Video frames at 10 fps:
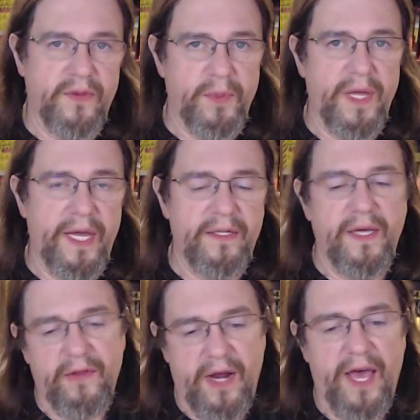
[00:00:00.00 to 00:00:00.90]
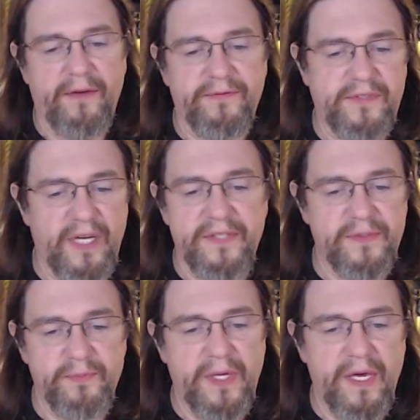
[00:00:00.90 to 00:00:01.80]
plate, the other half
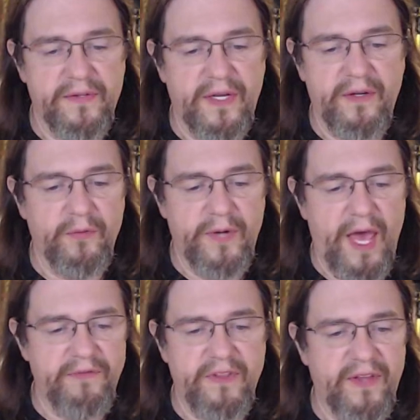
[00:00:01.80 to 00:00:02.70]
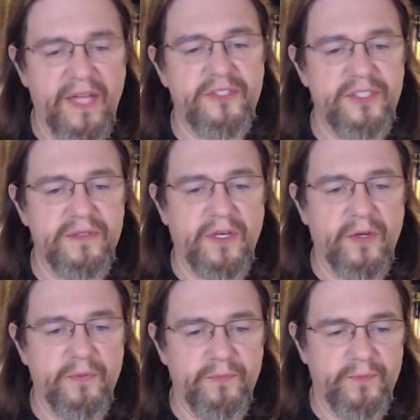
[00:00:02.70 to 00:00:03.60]
doesn't, because I don't have the tension
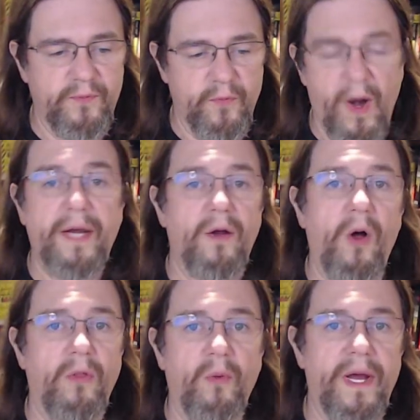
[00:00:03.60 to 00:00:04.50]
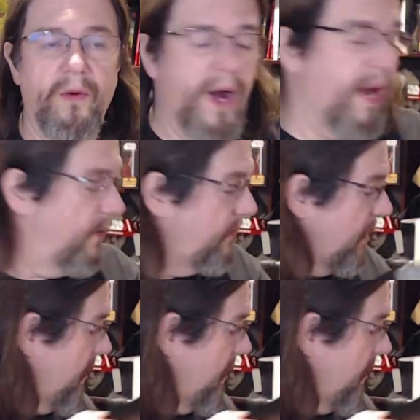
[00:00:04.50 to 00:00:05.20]
right all the way around.